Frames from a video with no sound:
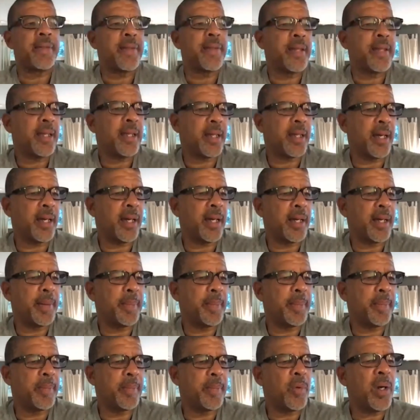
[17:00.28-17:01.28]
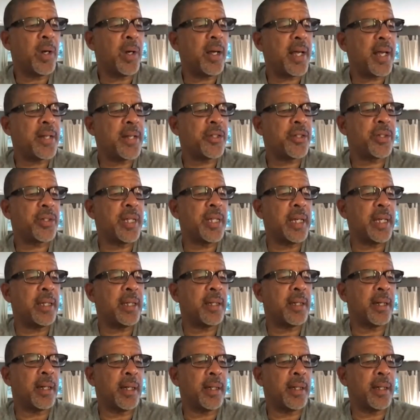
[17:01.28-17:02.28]
think well, I just think
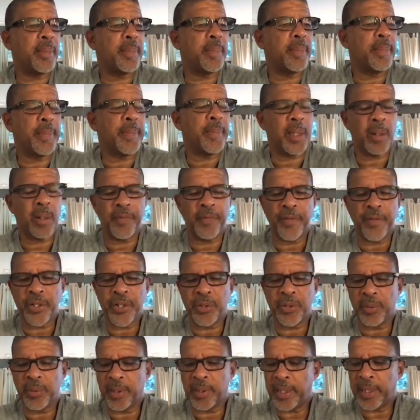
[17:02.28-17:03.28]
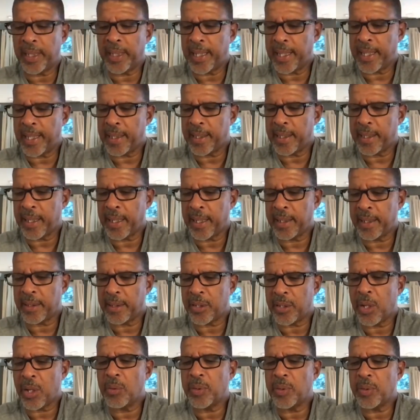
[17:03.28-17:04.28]
visually and
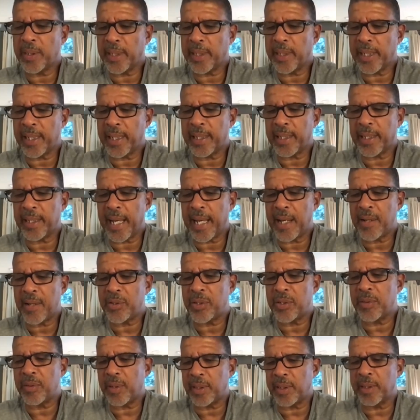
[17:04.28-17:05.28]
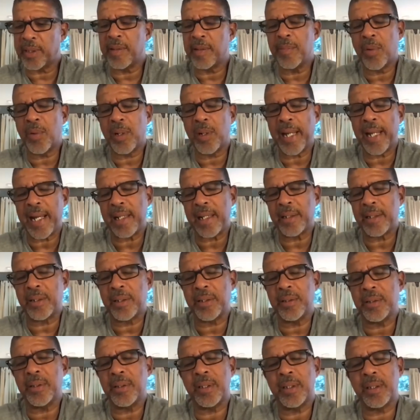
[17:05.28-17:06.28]
tonally it allows you a little more
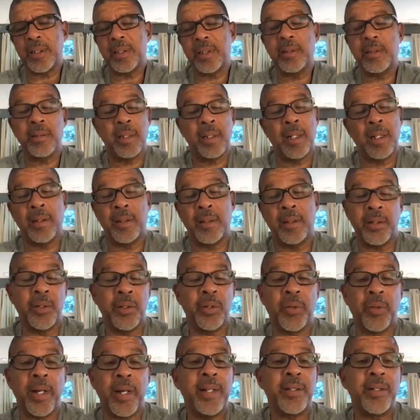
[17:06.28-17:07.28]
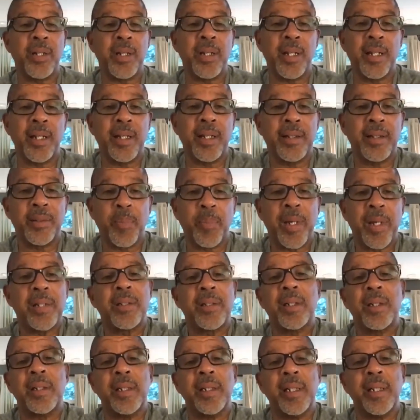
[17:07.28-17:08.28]
latitude to do crazy things
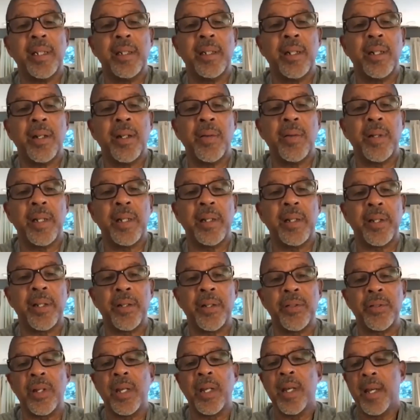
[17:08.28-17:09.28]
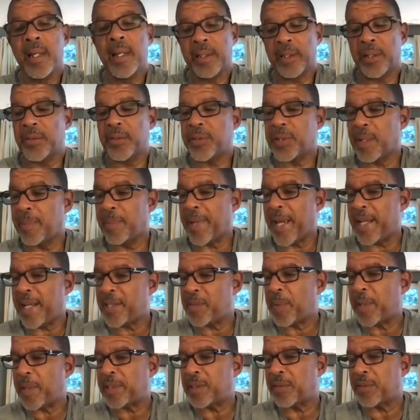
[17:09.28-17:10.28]
basically, and there are some
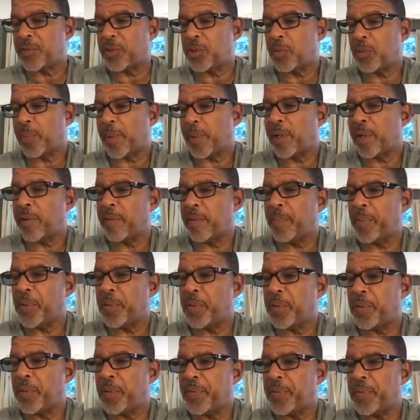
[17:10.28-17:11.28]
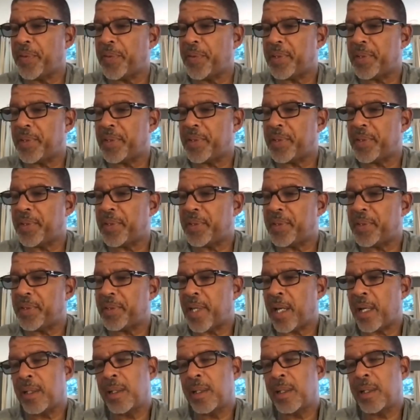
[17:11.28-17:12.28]
aspects of superhero movies
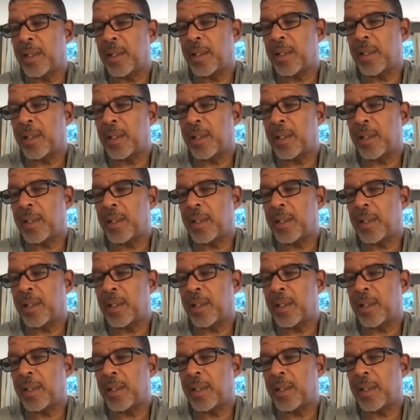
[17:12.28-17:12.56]
that